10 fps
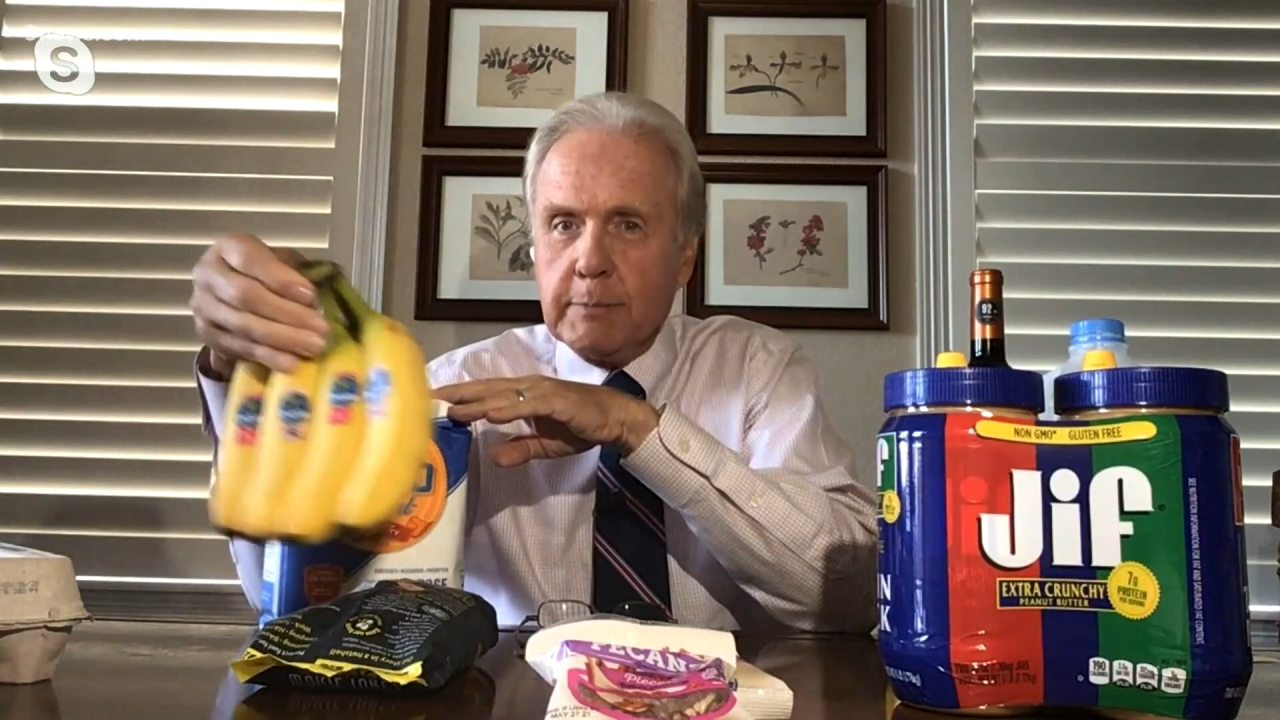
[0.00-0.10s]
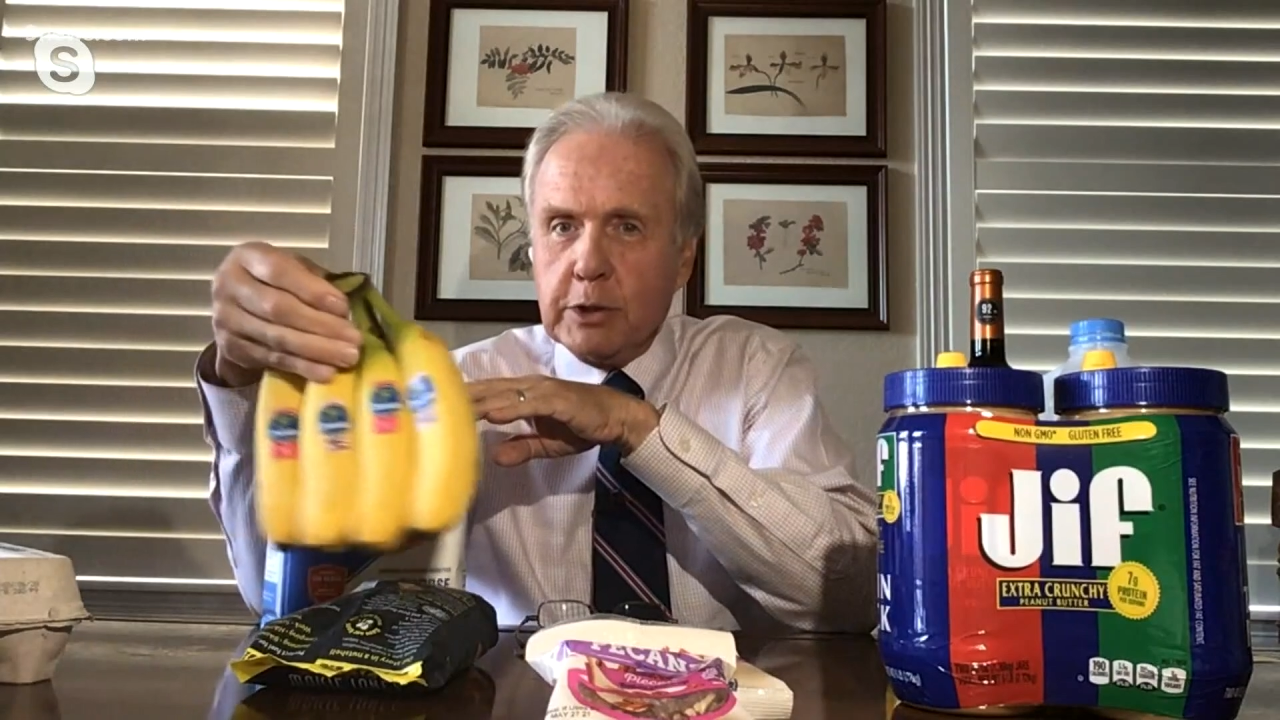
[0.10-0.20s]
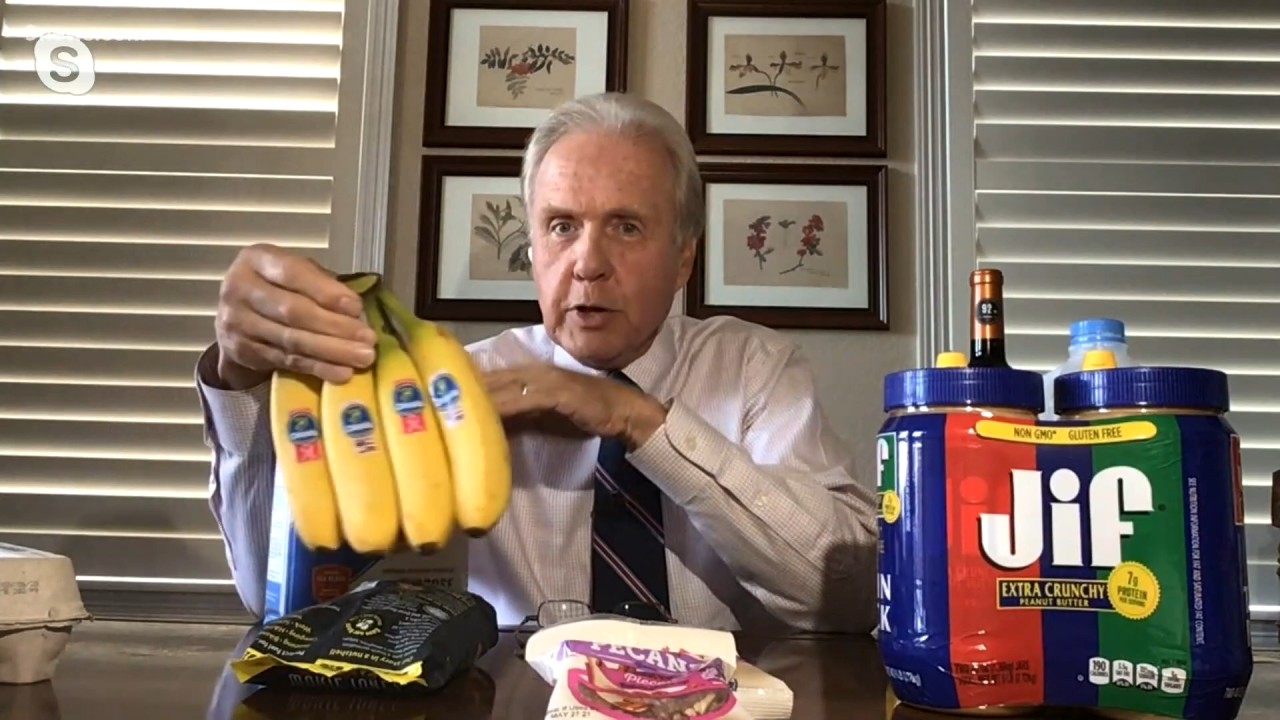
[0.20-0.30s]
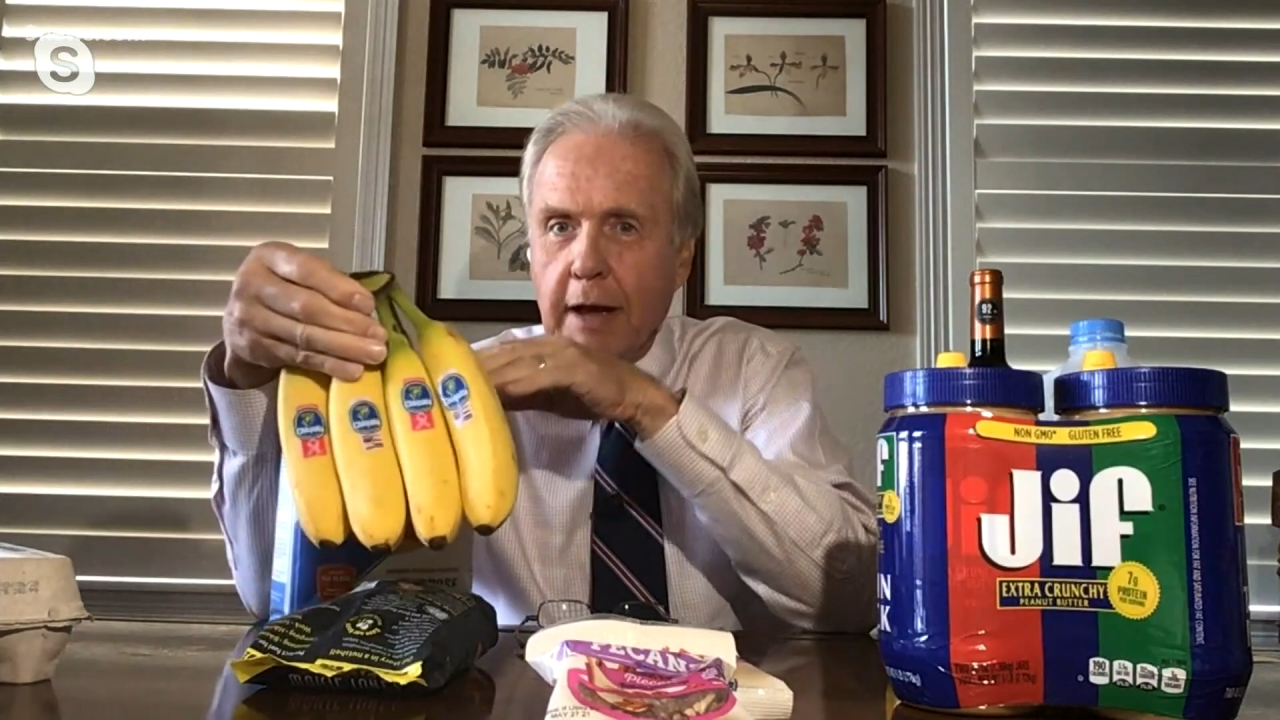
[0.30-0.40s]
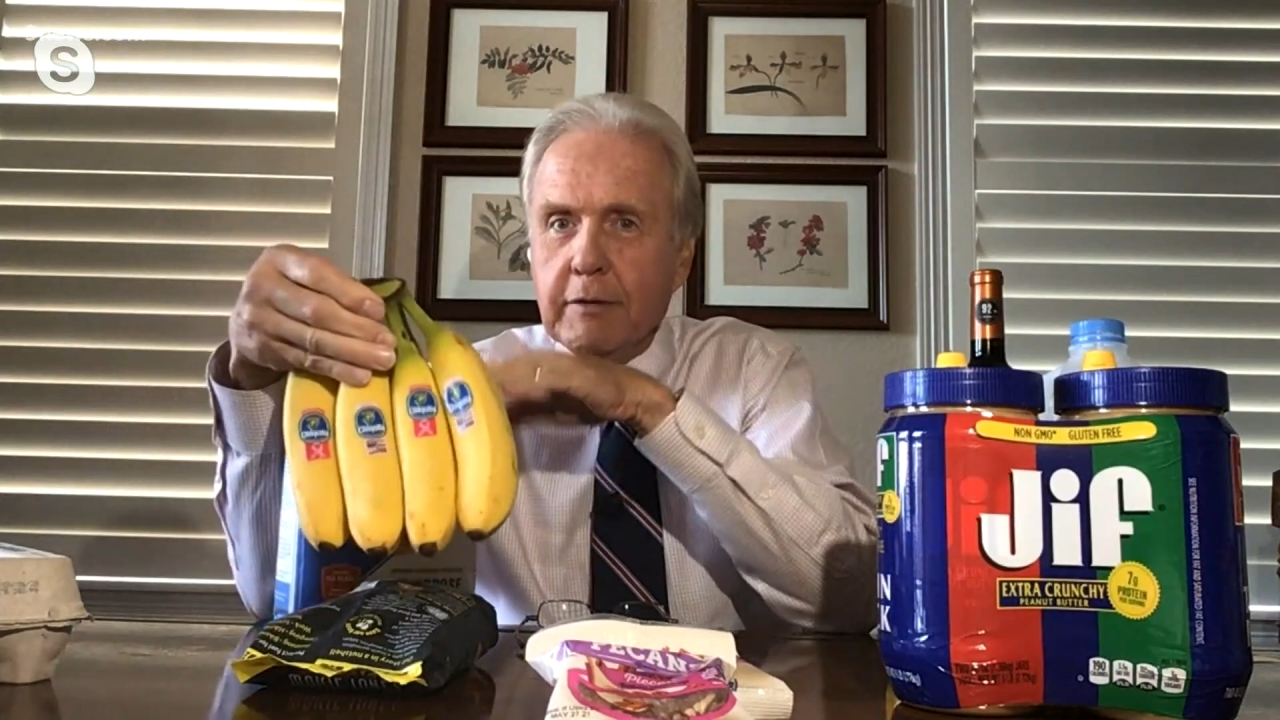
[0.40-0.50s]

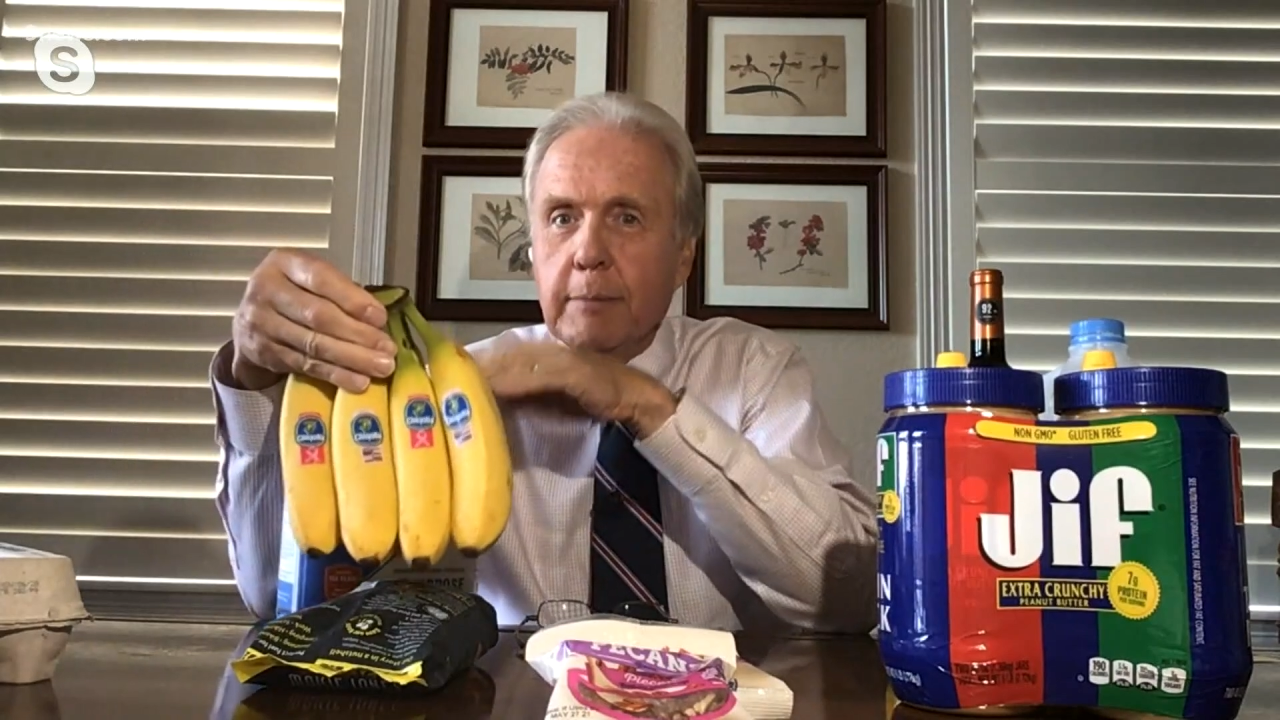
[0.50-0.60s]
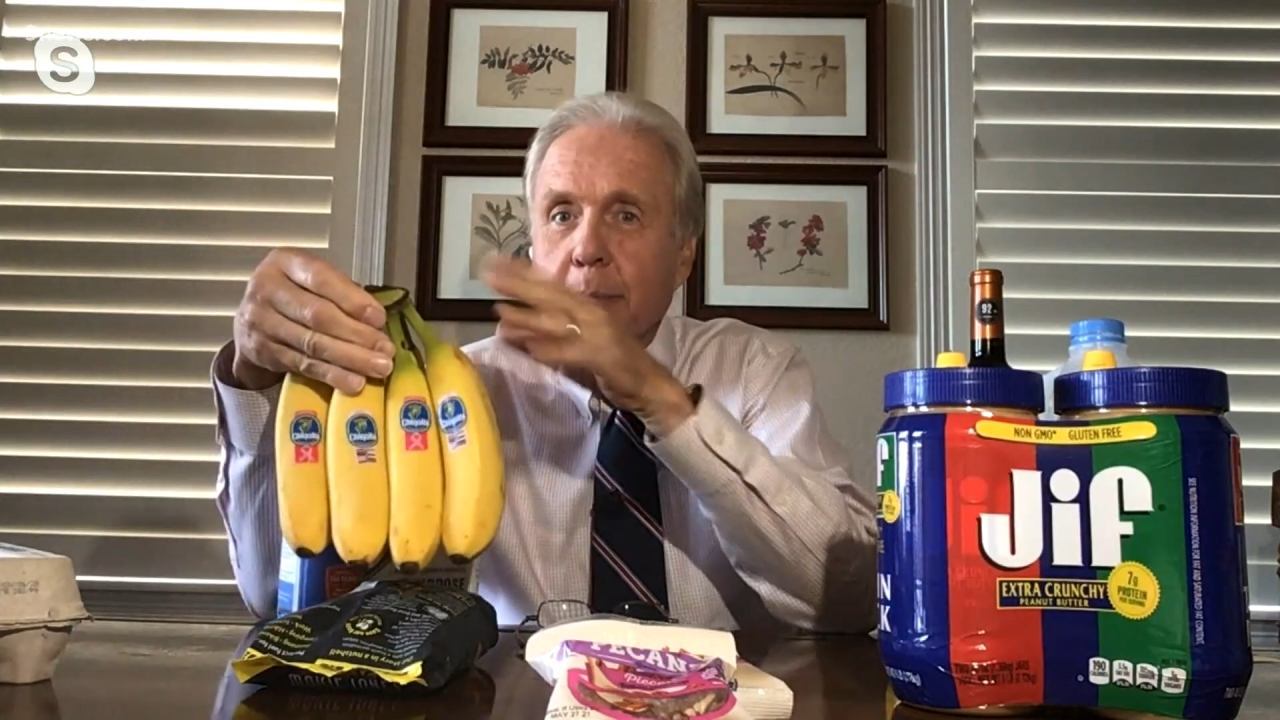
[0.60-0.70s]
but you have to